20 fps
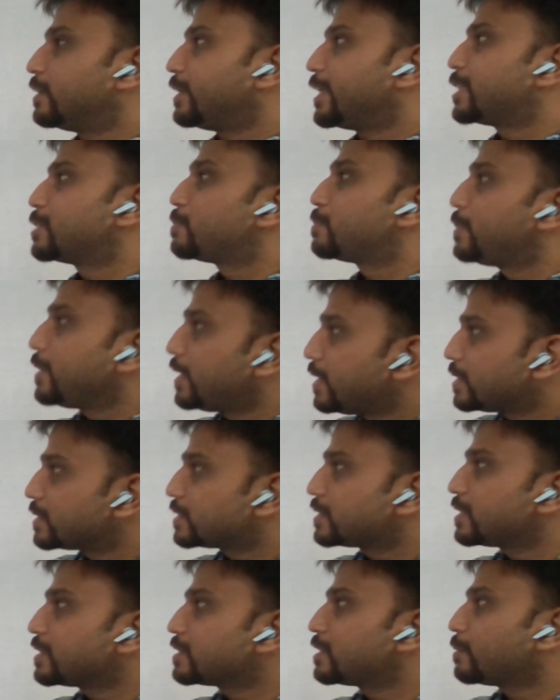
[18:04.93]

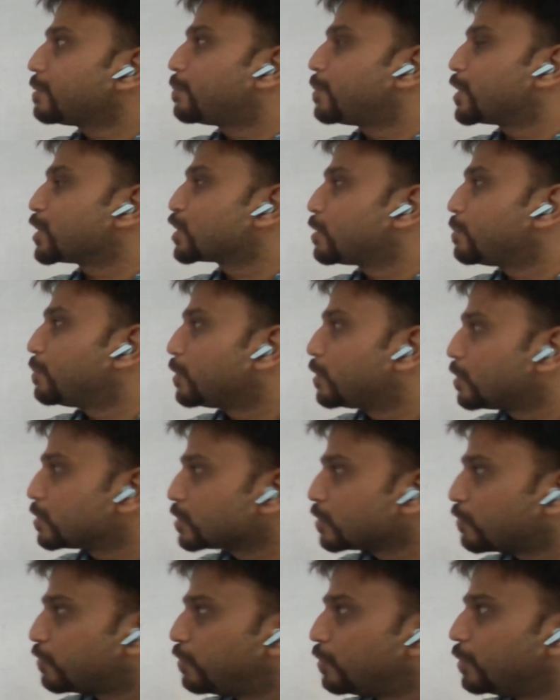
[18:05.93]
experiences the pressure because
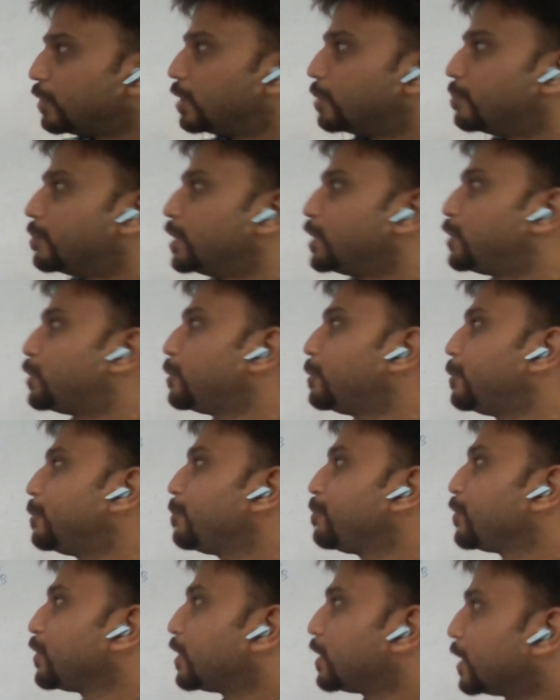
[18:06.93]
of fluid number
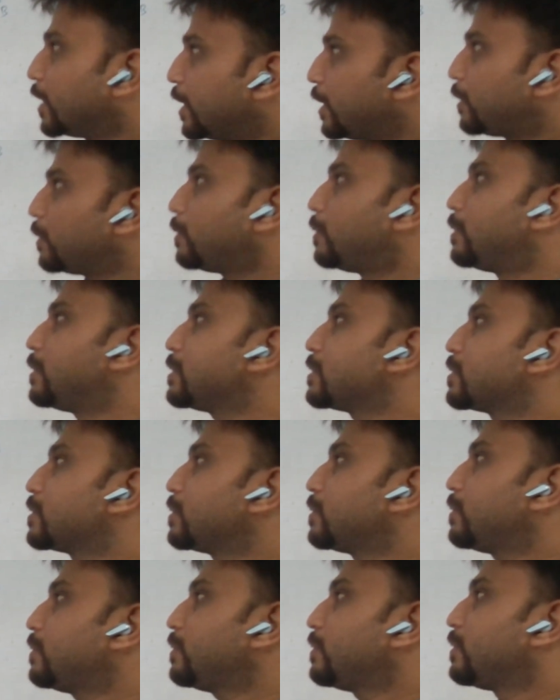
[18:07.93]
2, it
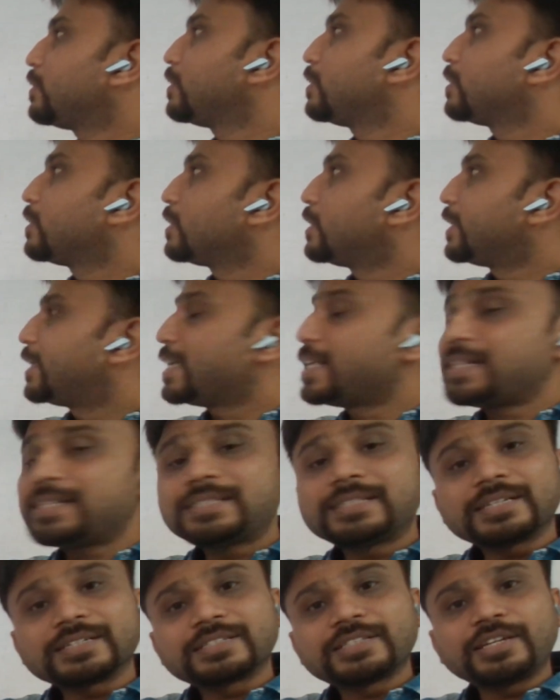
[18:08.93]
also
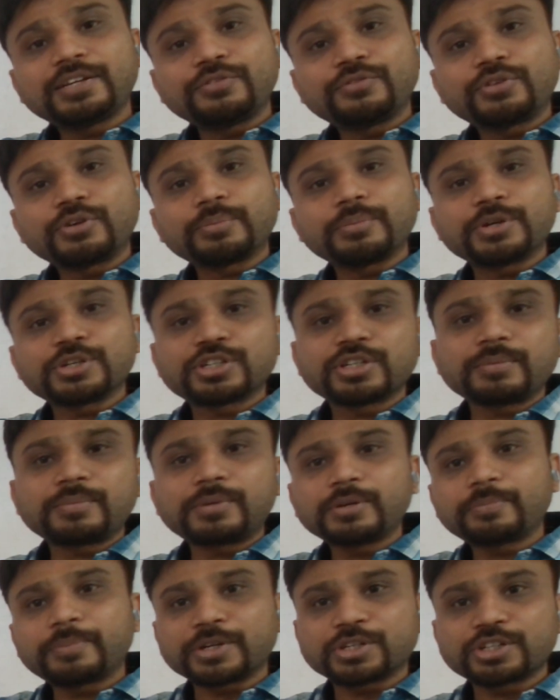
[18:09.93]
tells us the information
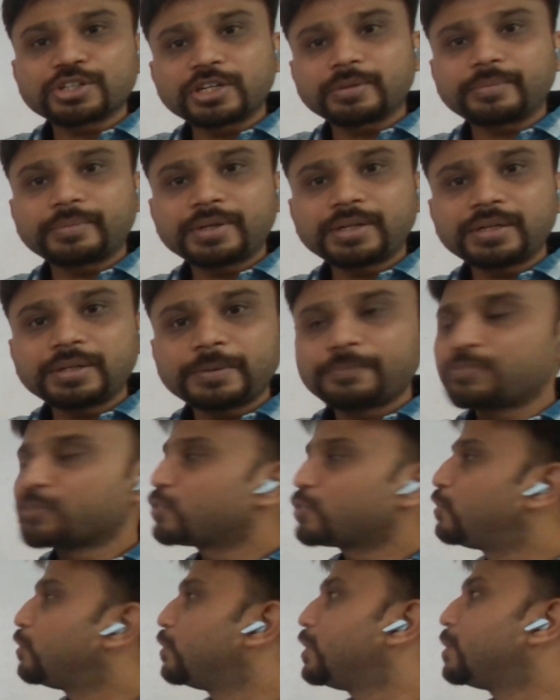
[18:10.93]
about pressure number
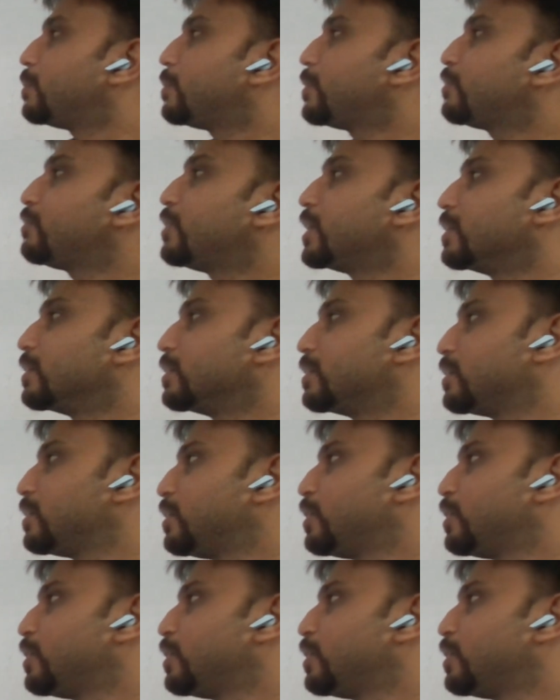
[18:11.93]
fluid number 1.